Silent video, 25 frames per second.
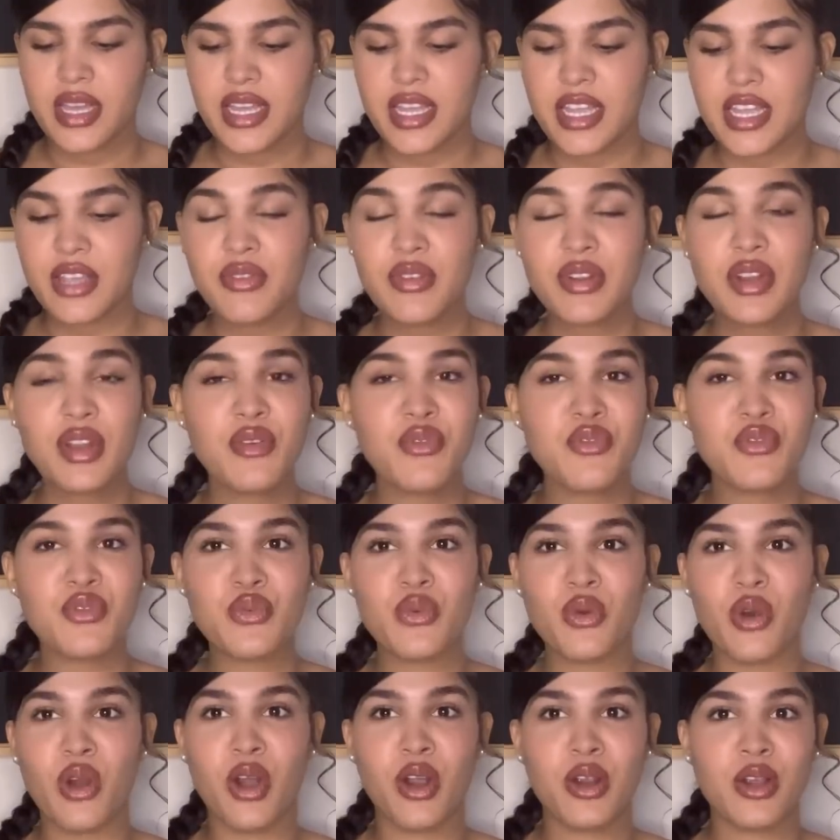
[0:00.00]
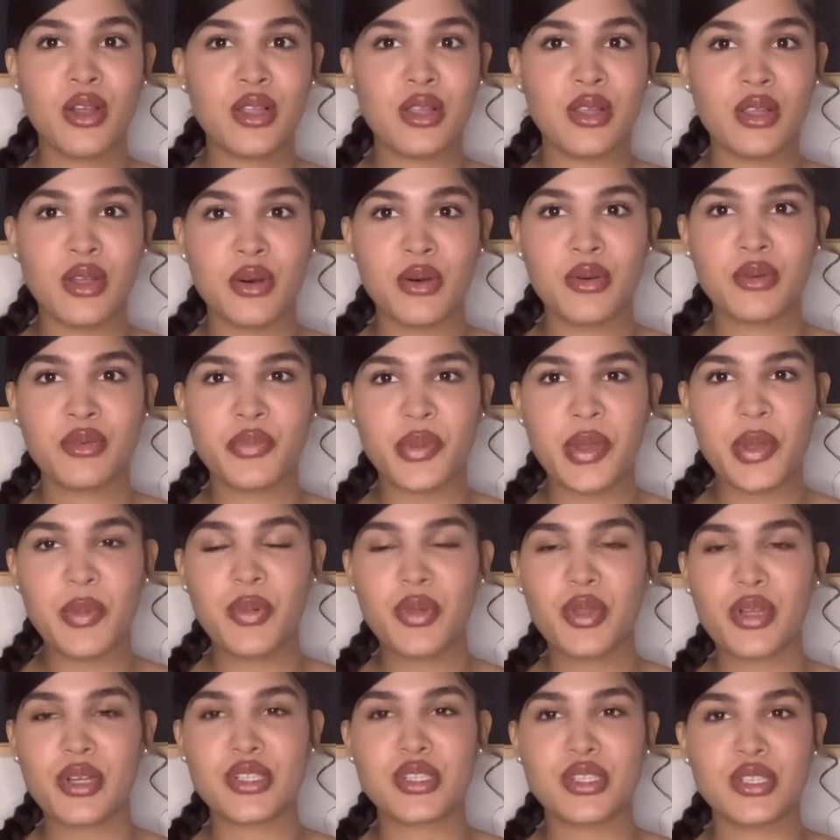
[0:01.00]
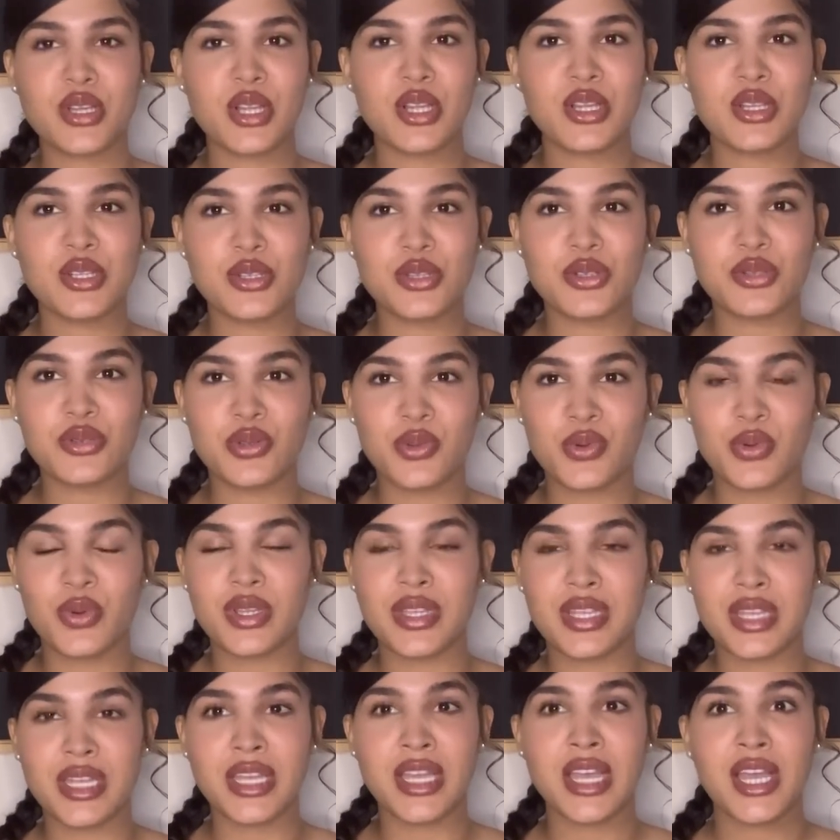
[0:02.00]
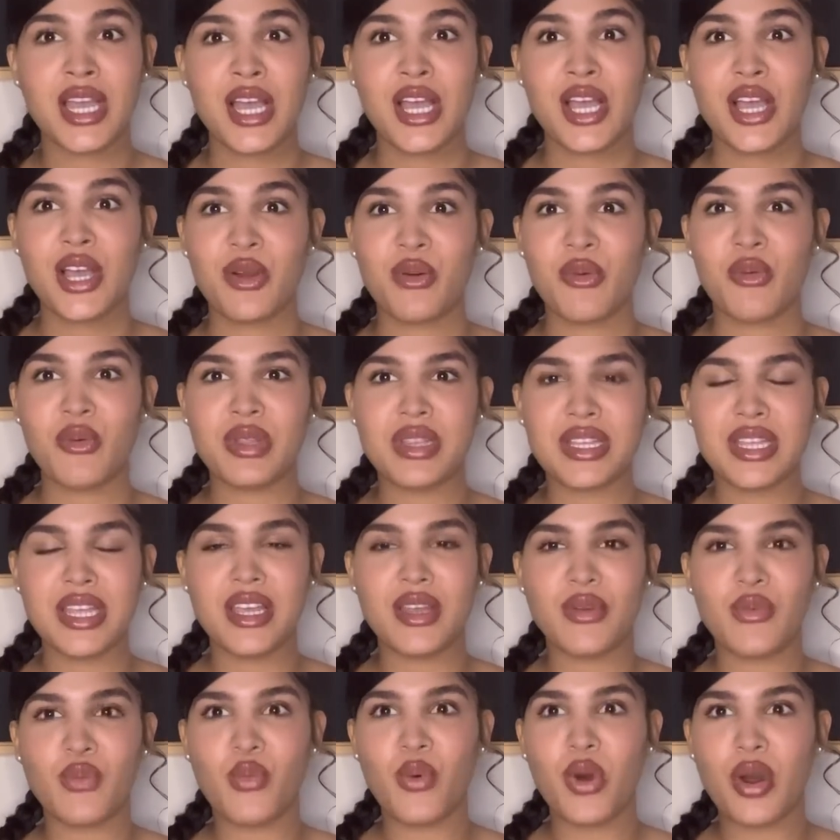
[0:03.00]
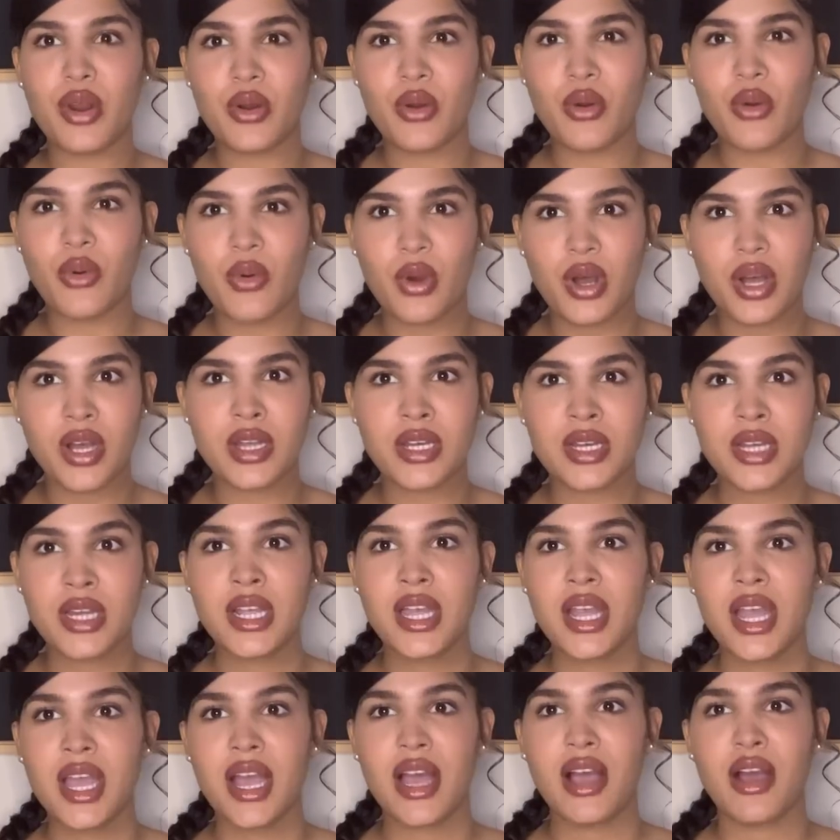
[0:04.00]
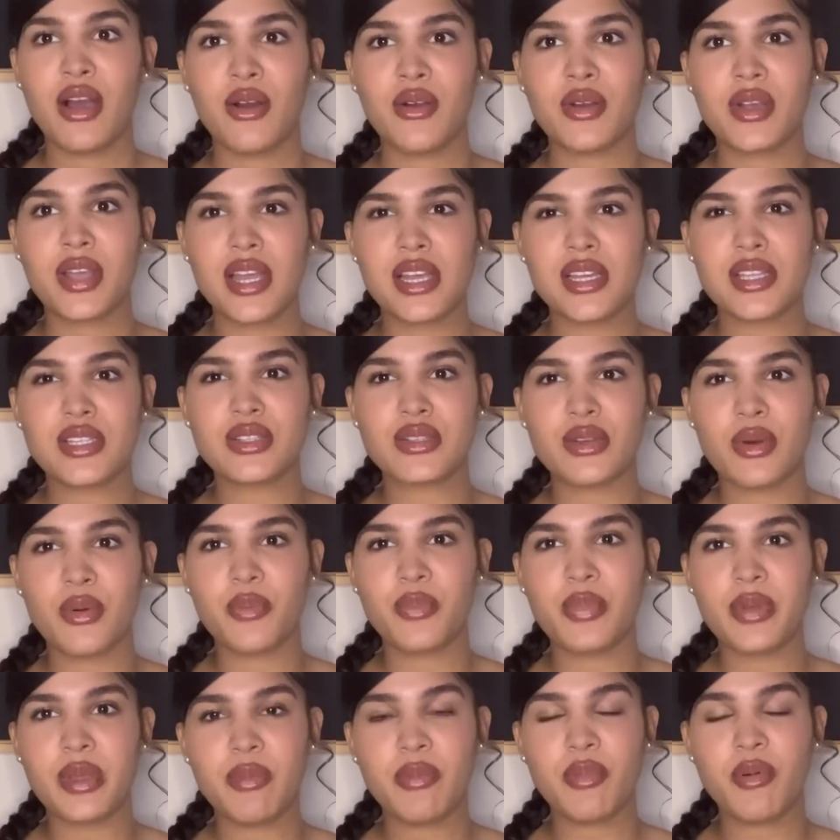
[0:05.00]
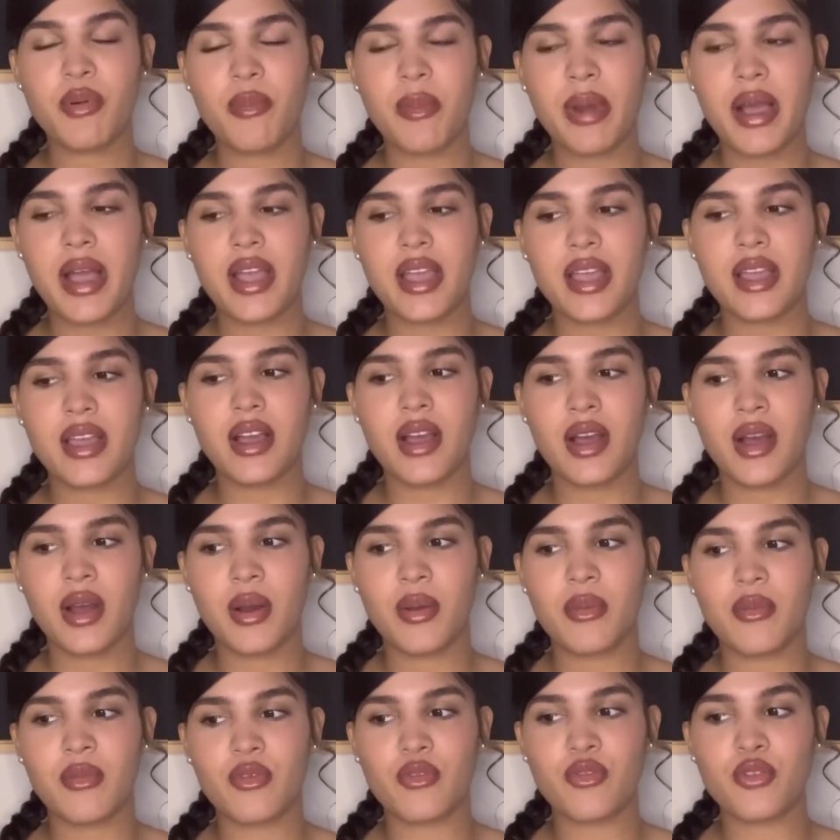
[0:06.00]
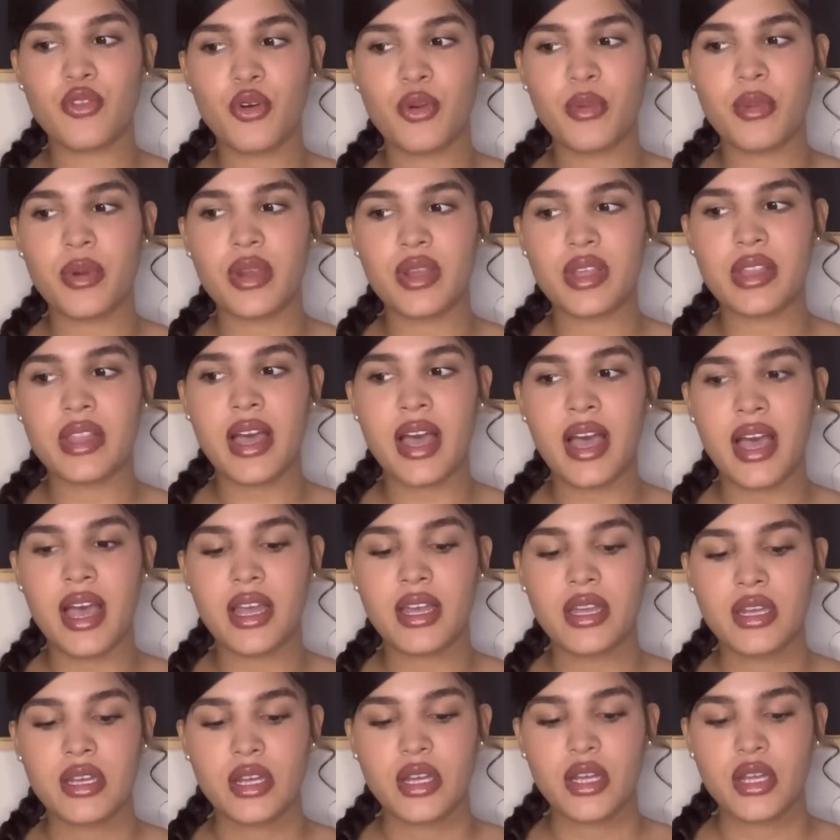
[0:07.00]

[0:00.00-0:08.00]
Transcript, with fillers: Even if you are alone, people are still in tune with the with the 101. Okay, so people might um rumor that